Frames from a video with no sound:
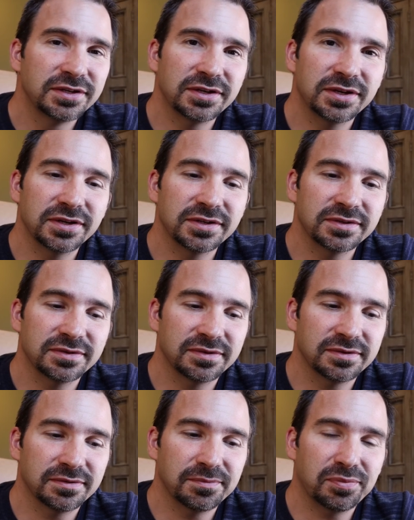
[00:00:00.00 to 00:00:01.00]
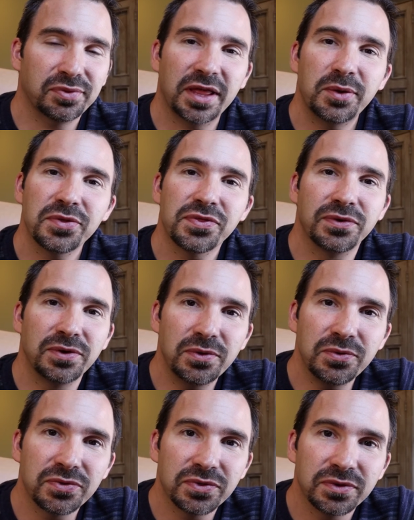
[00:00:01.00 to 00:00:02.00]
to play with
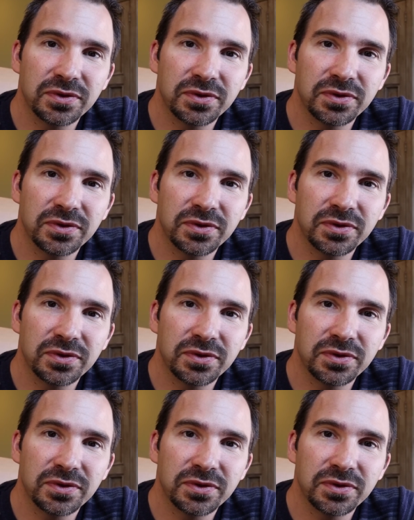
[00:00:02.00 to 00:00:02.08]
youth.